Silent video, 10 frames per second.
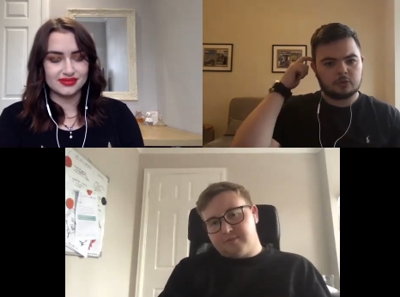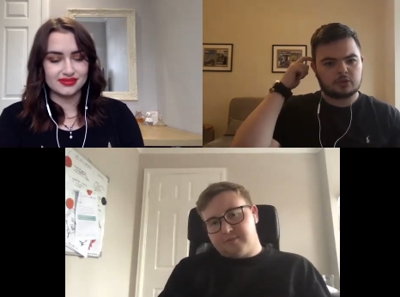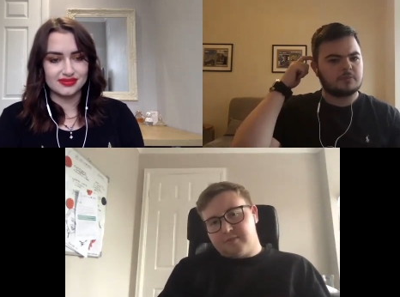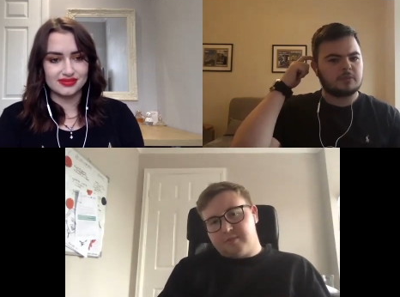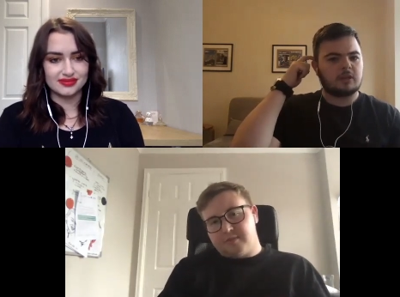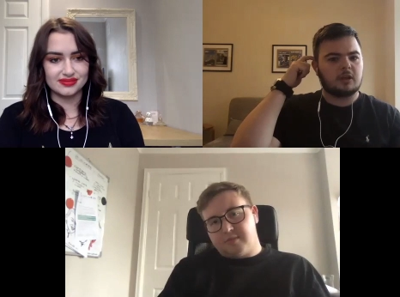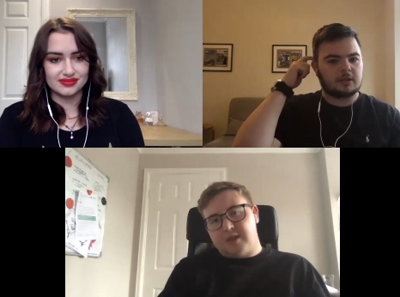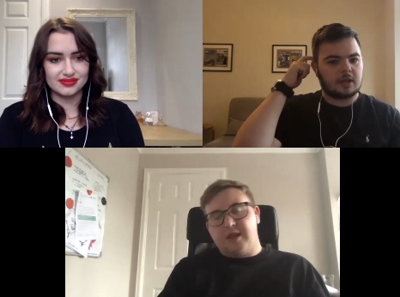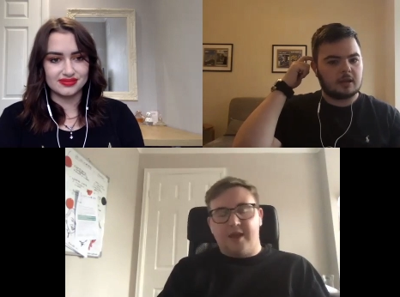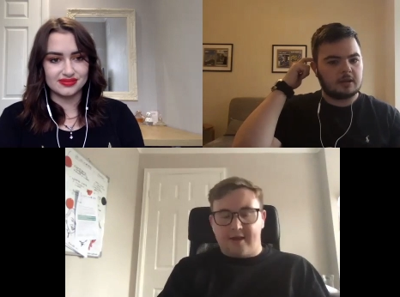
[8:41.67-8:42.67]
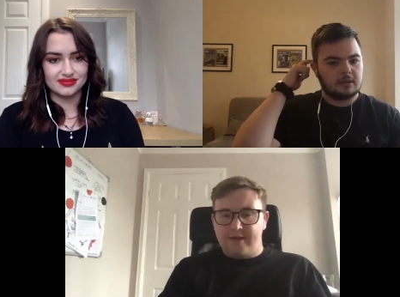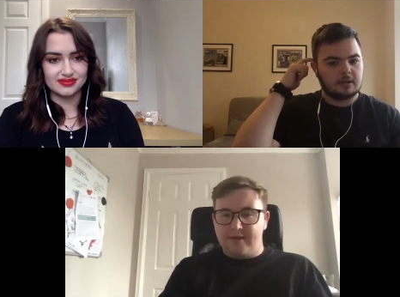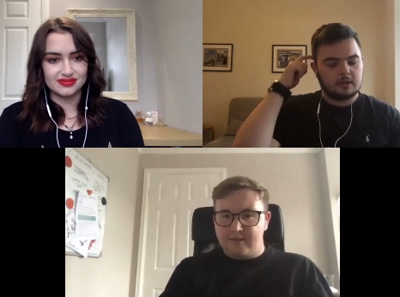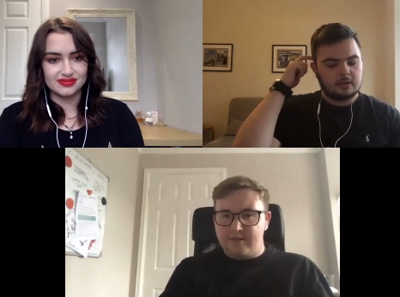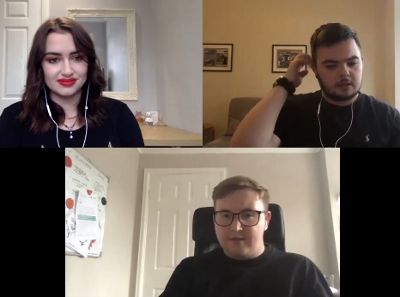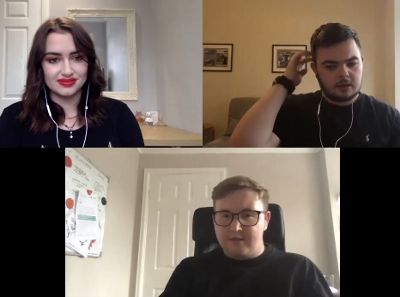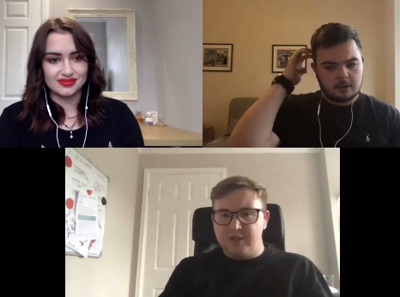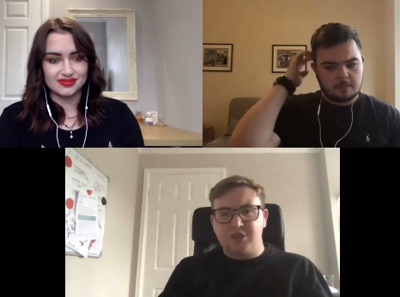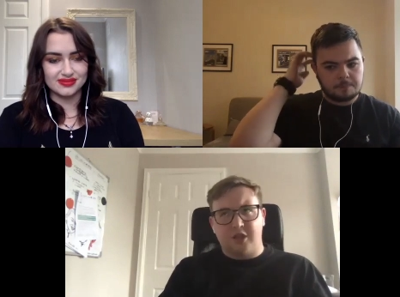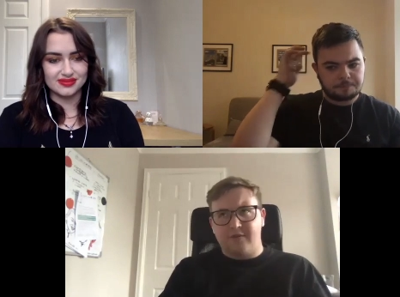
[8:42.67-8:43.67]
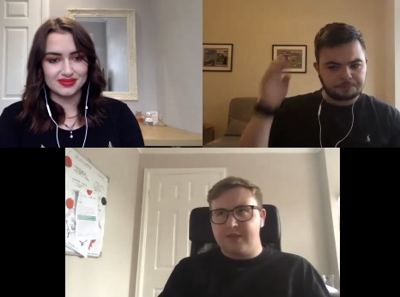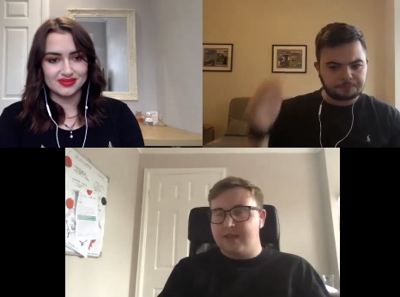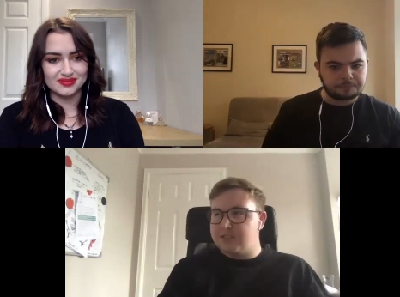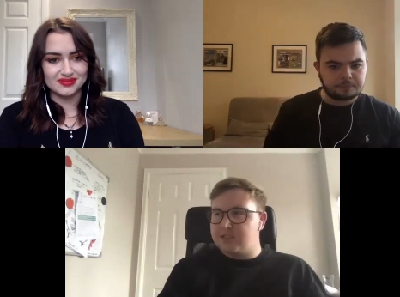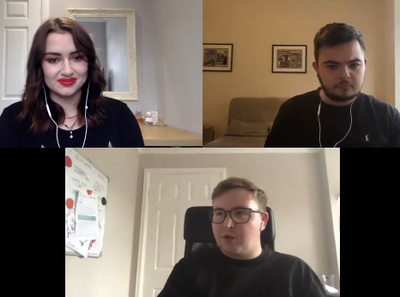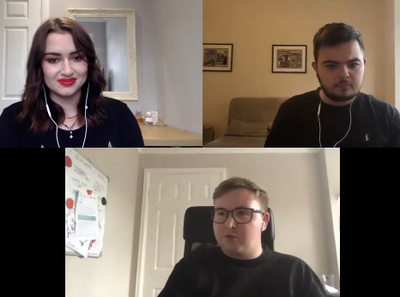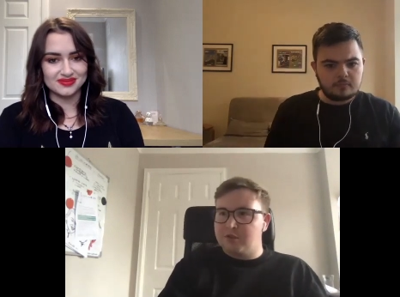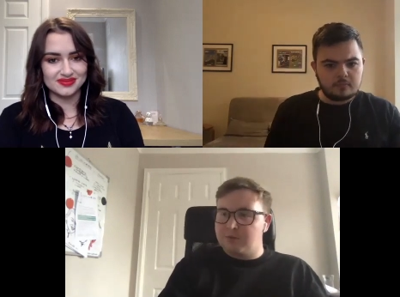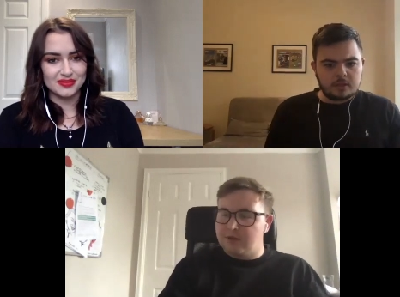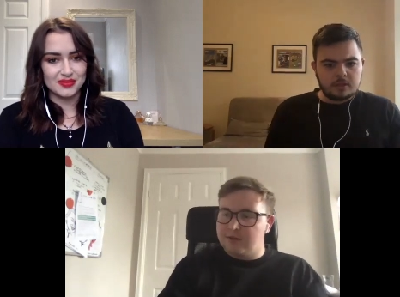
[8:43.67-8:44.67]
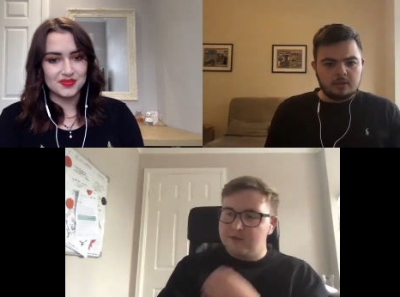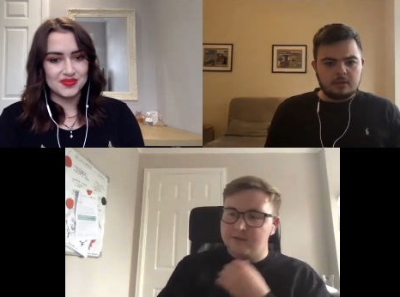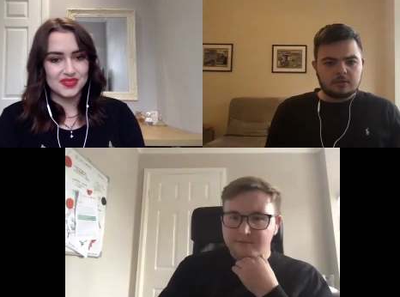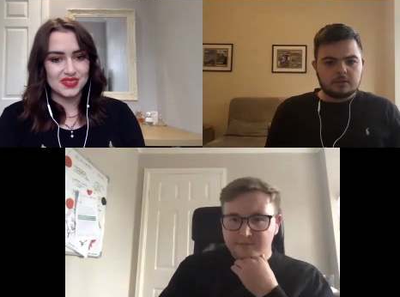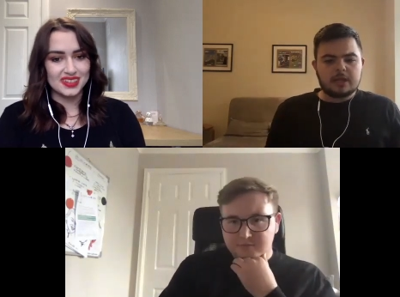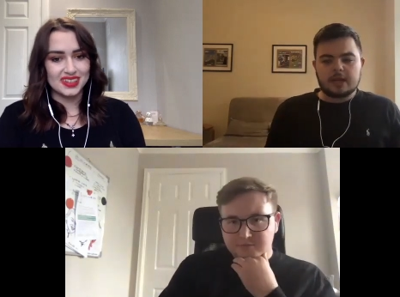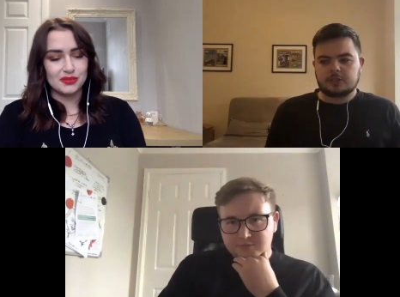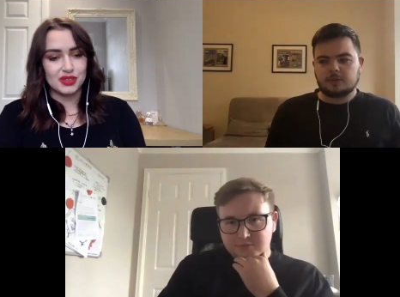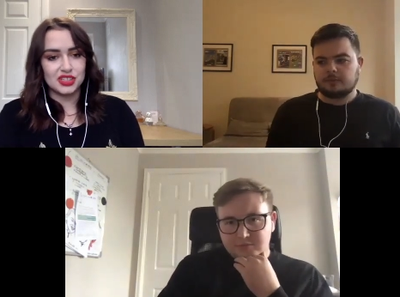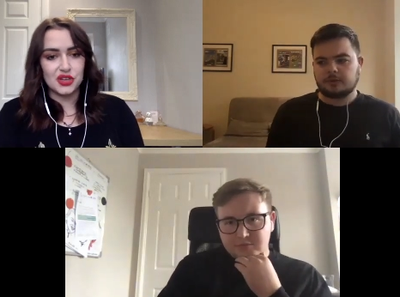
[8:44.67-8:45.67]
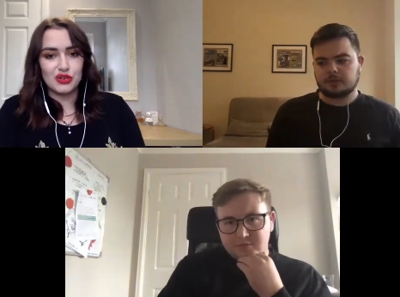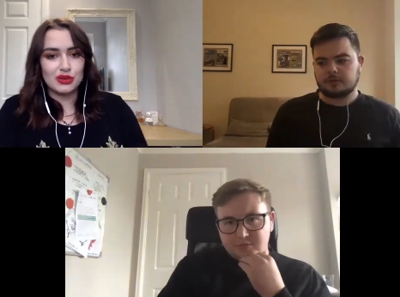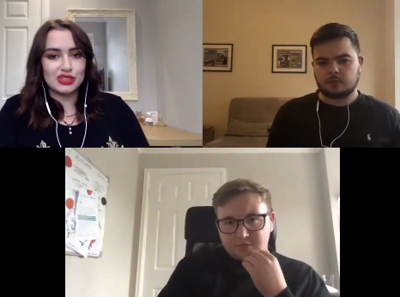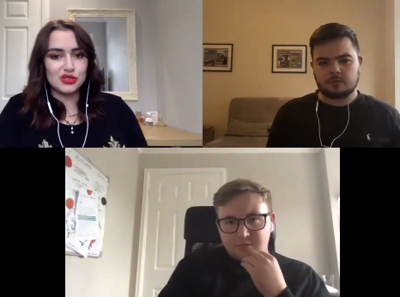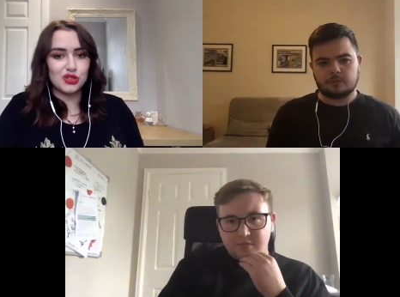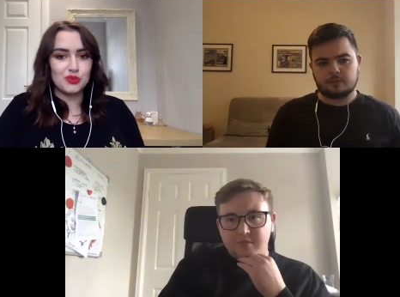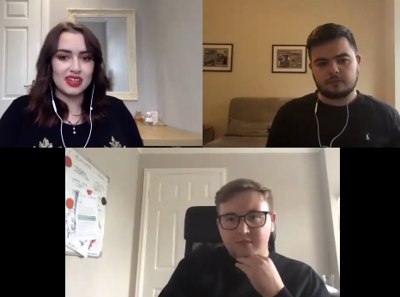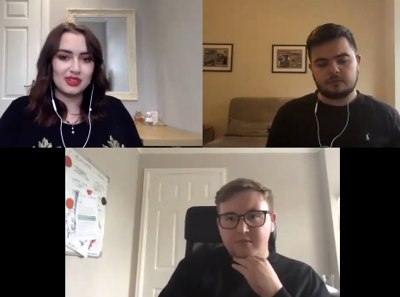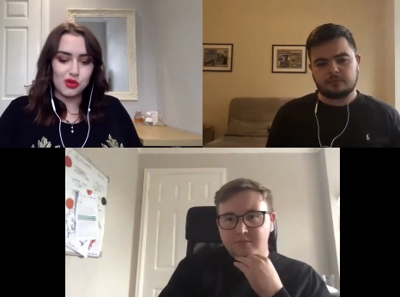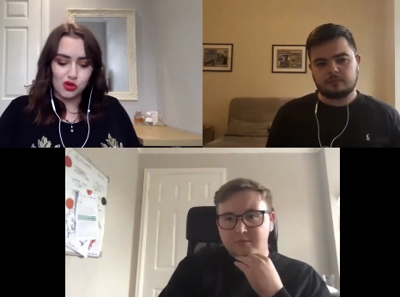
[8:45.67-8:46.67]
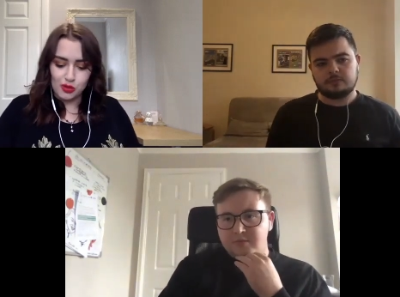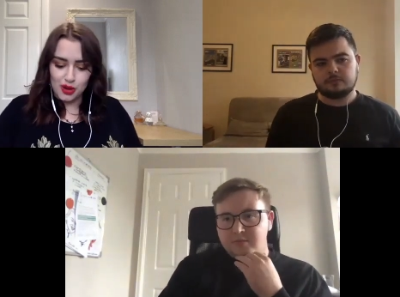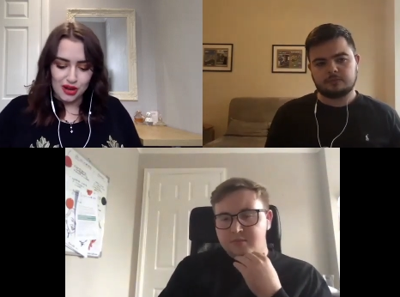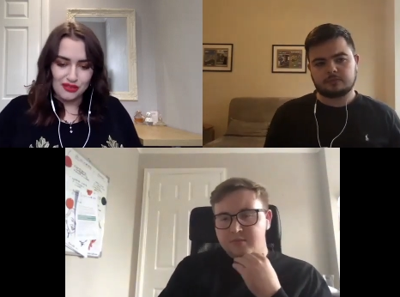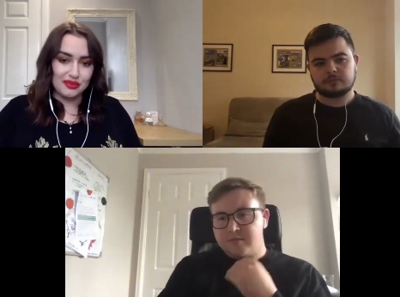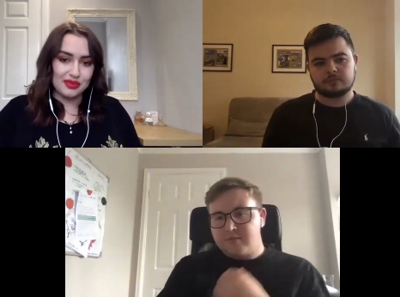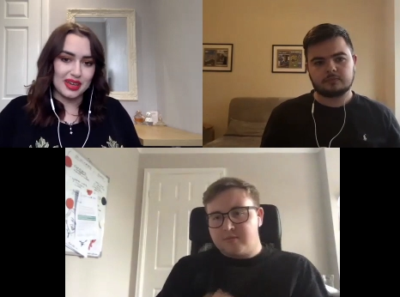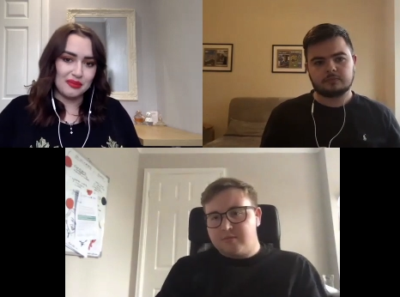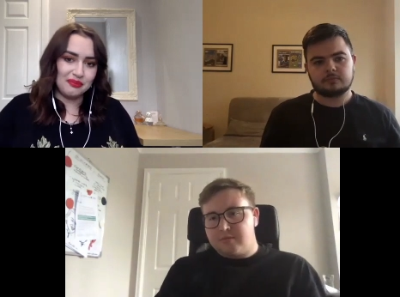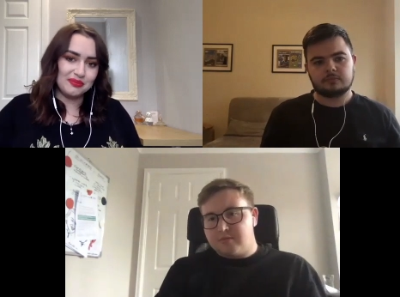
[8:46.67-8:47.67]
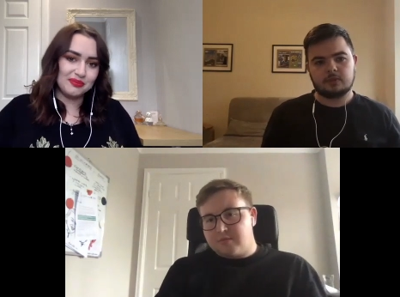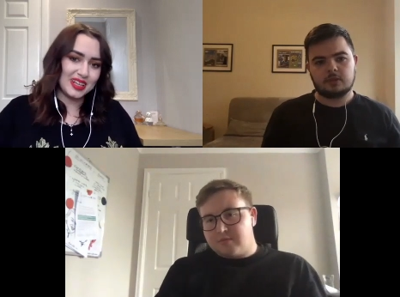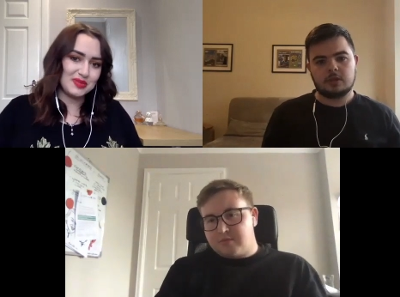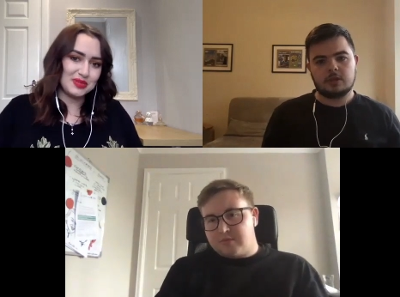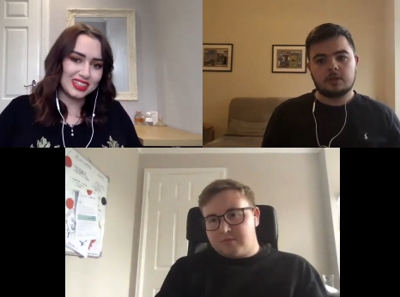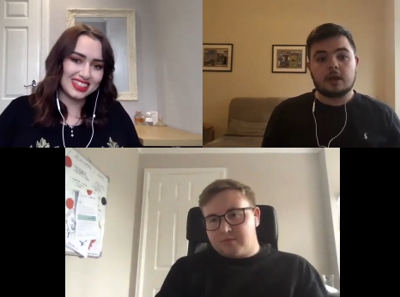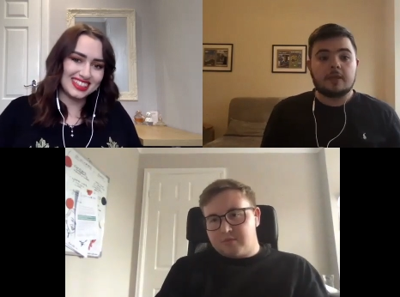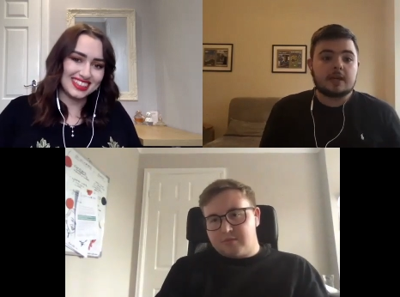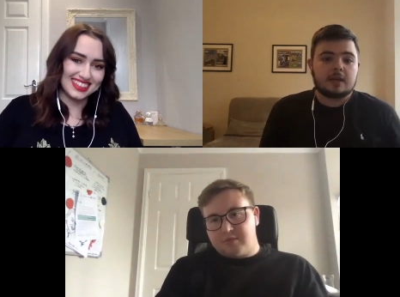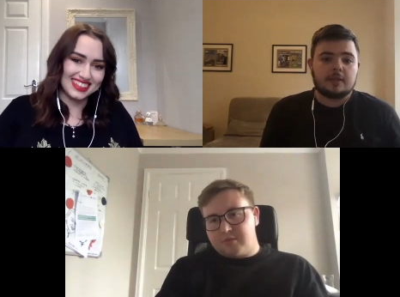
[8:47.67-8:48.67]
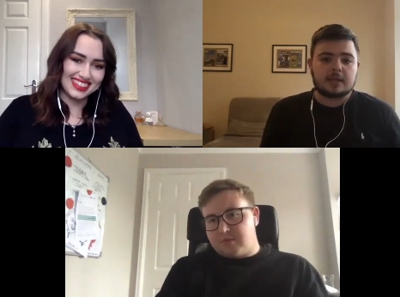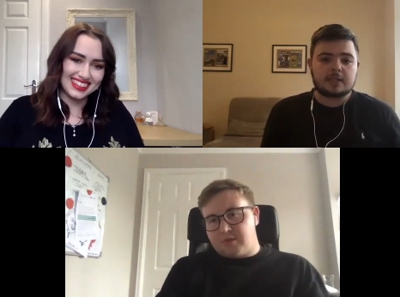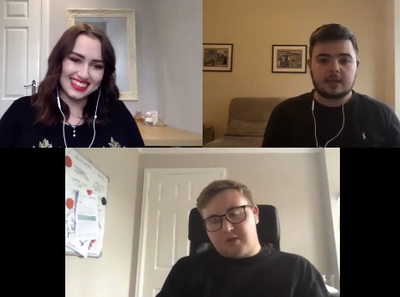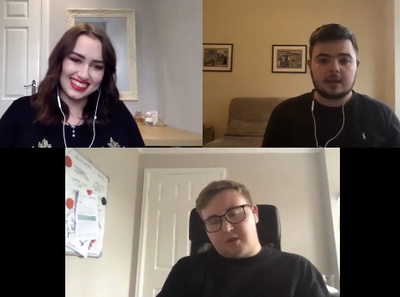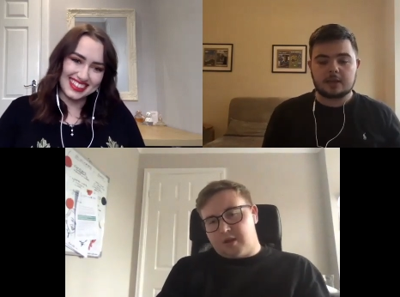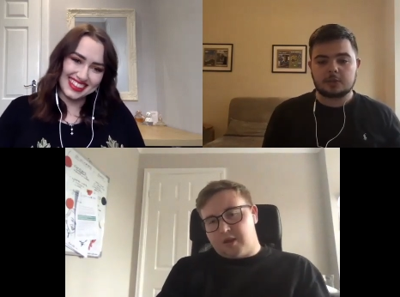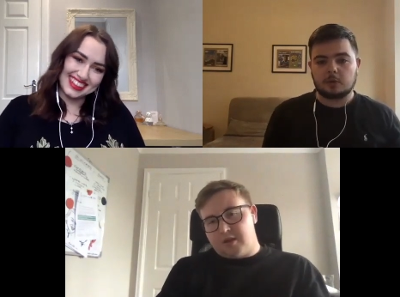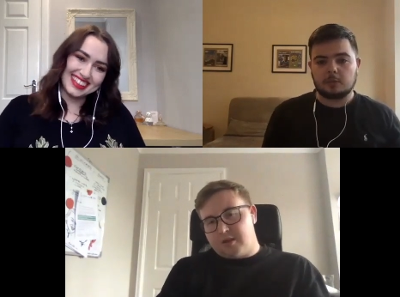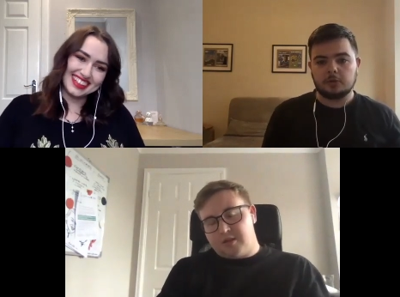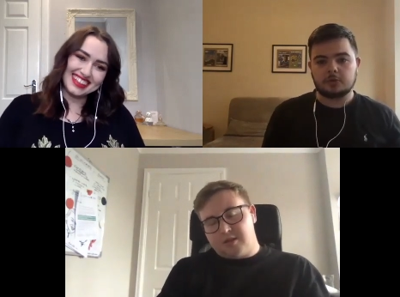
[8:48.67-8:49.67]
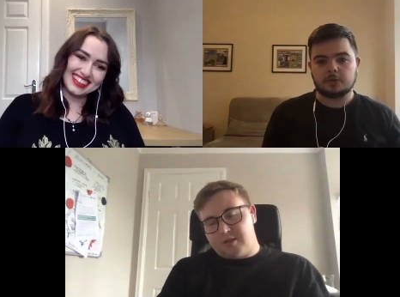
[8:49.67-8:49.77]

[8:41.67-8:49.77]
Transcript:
Speaker 1: something like that. Yeah. Um, I think, yeah, Stoke as well. Yeah, something. I don't think
Speaker 2: we scored many more apart from them, let's be honest. And, that,
Speaker 1: and that's it. Yeah. And that's what Blues were